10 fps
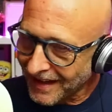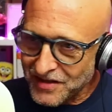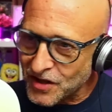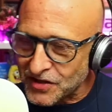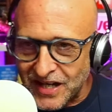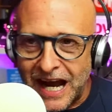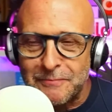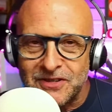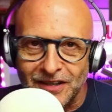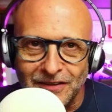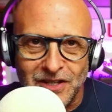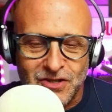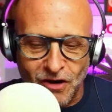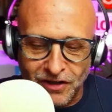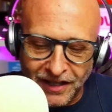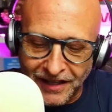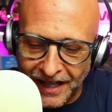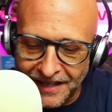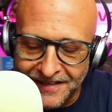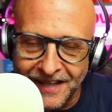Just absolutely shocking,
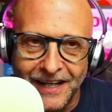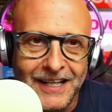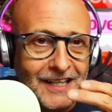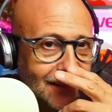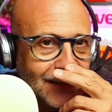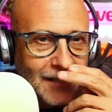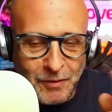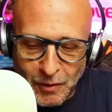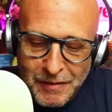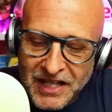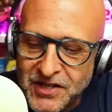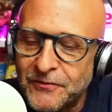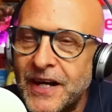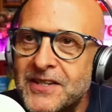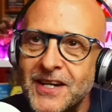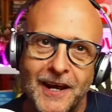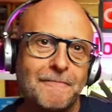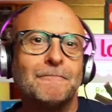and but we managed to fix it.